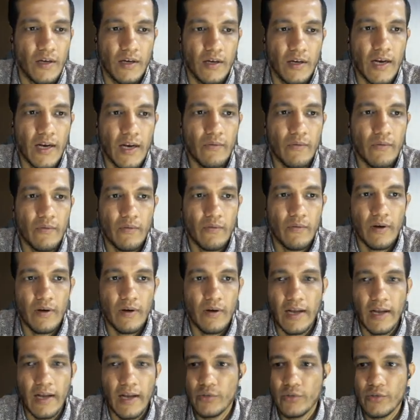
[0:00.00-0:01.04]
Now
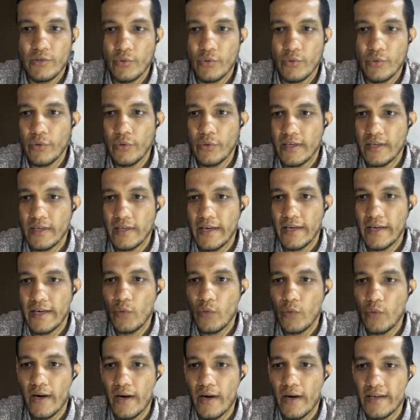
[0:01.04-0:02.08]
I'll show you that
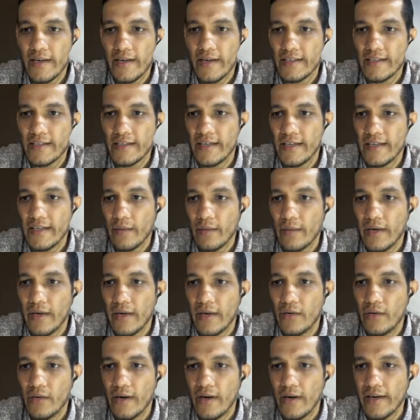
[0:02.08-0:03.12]
inward
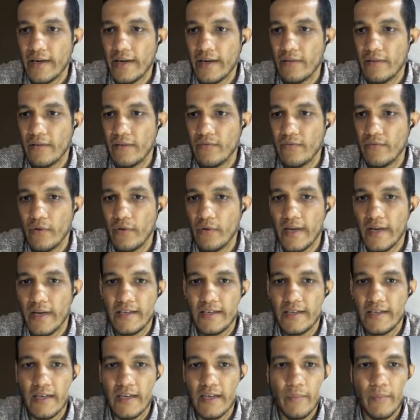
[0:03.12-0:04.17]
radial flow
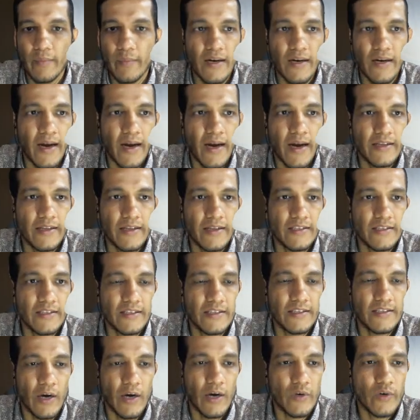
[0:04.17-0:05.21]
reaction turbine, and this
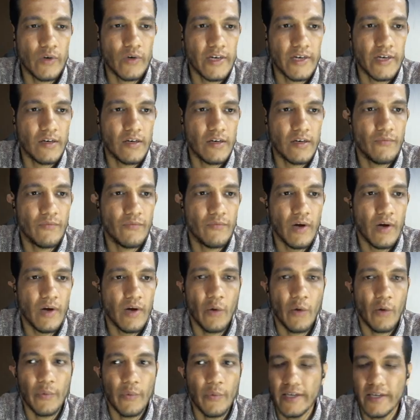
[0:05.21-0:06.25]
is outward radial flow,
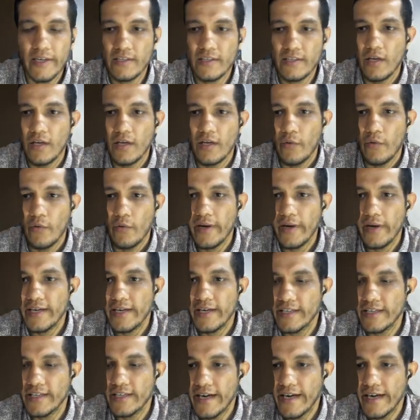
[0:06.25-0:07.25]
how it is. When it is